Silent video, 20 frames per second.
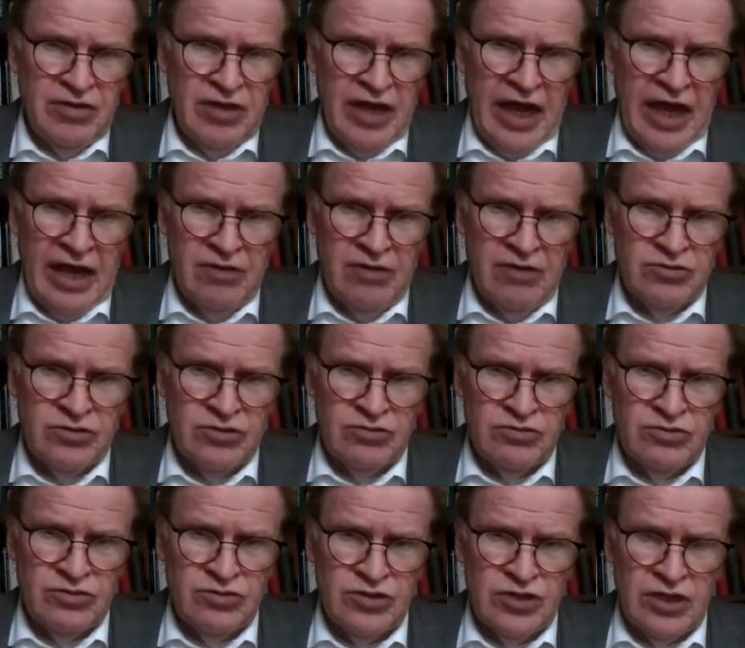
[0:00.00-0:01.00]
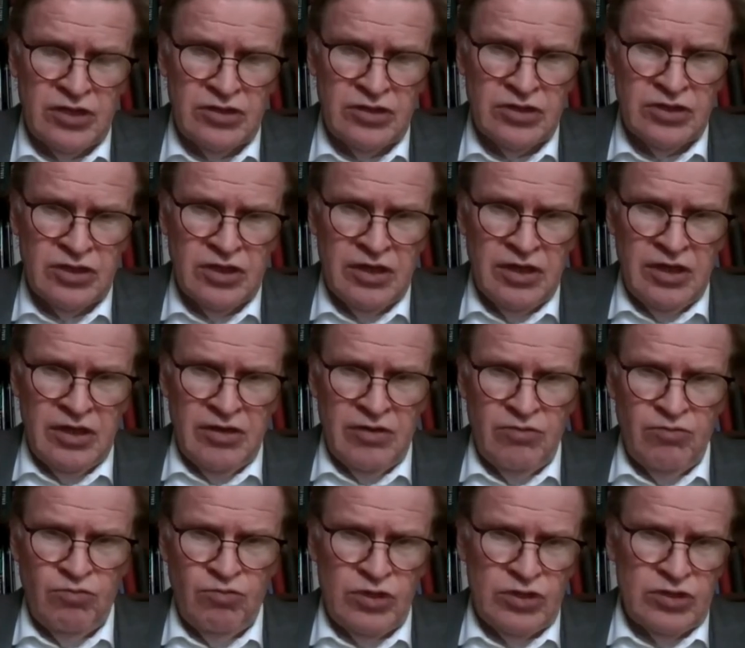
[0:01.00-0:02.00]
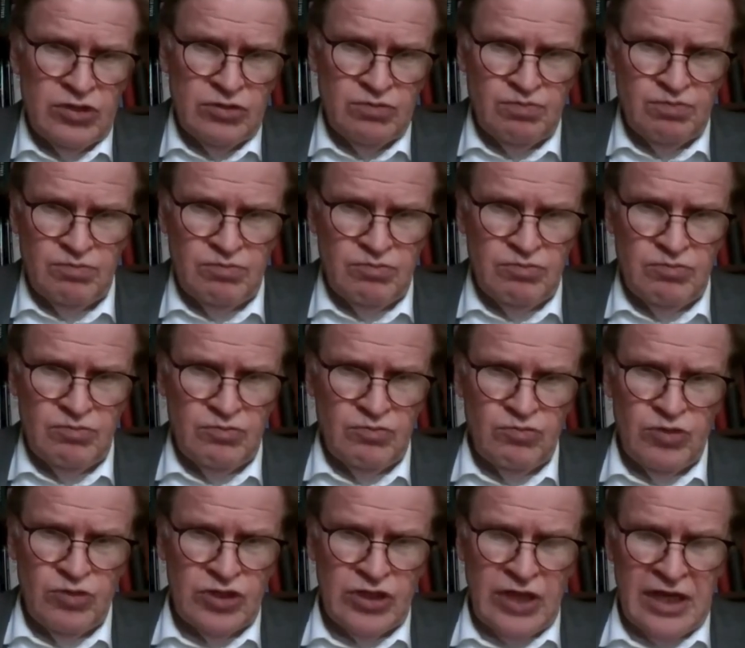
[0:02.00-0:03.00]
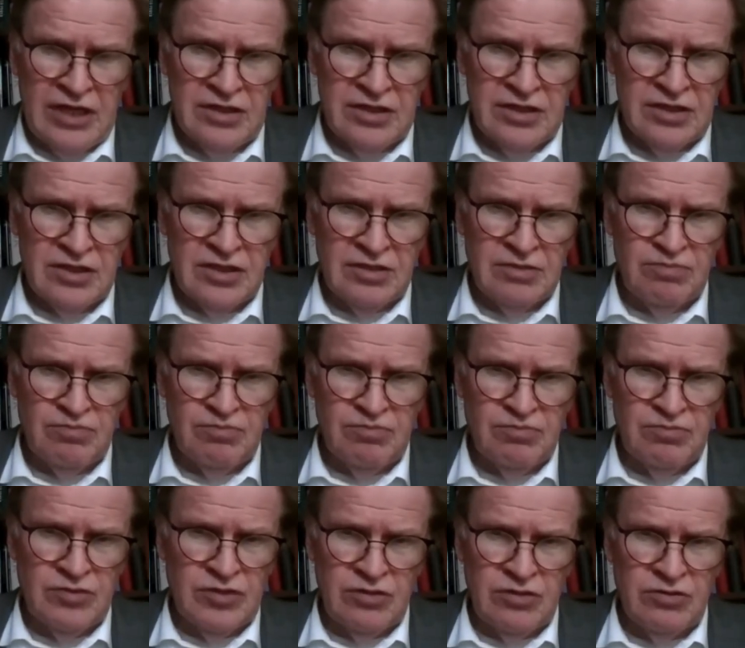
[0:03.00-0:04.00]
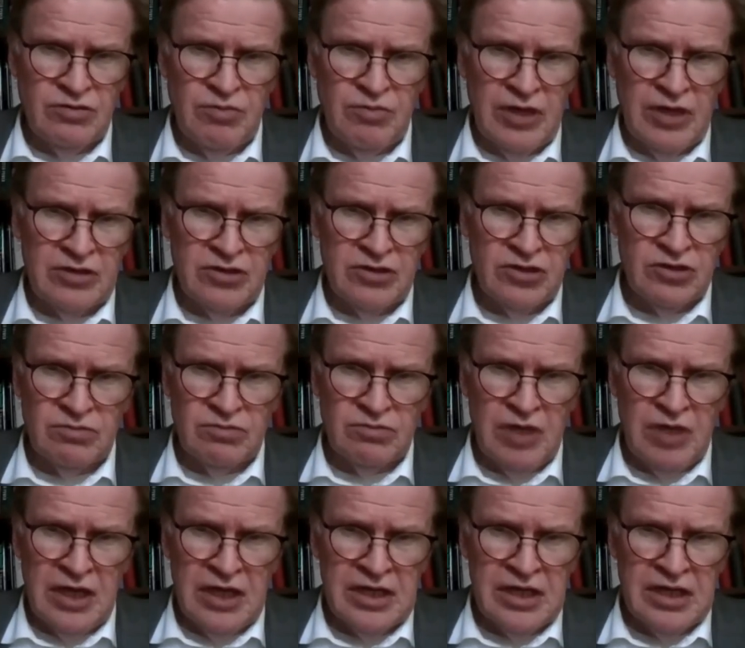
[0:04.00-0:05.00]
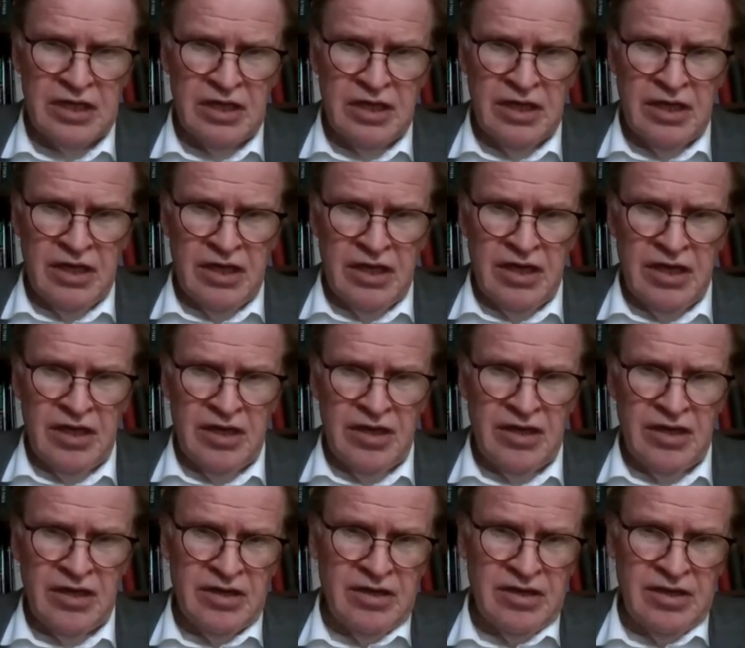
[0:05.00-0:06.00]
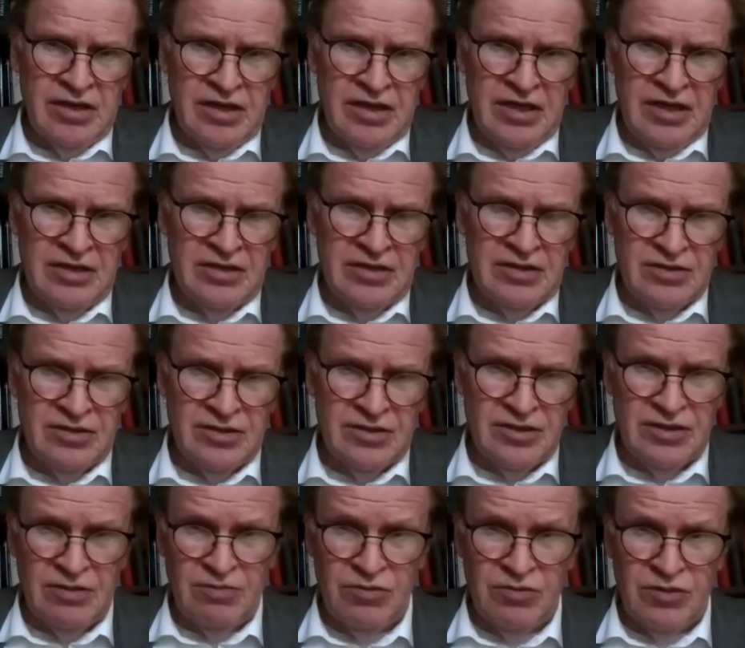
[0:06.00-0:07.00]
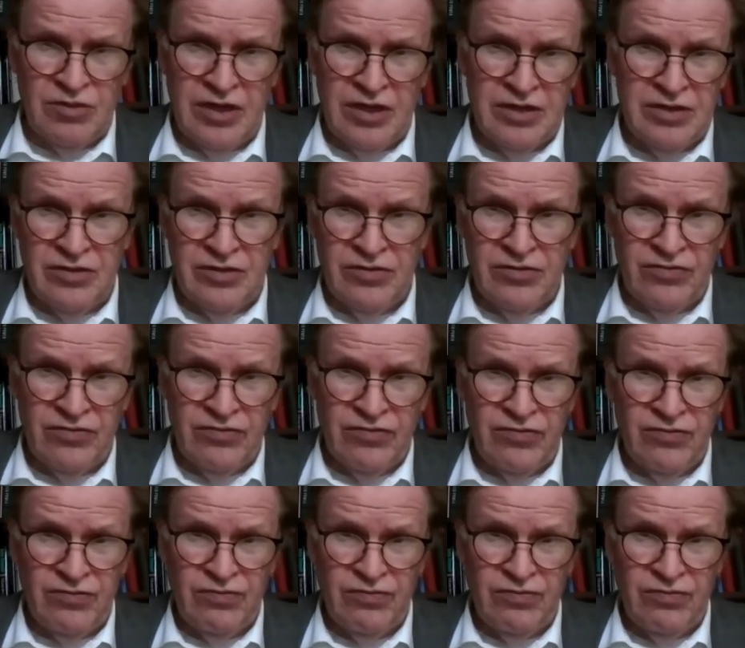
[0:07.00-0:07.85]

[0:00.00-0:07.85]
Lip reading: how do you judge which assets a central bank should buy? Isn't there some kind of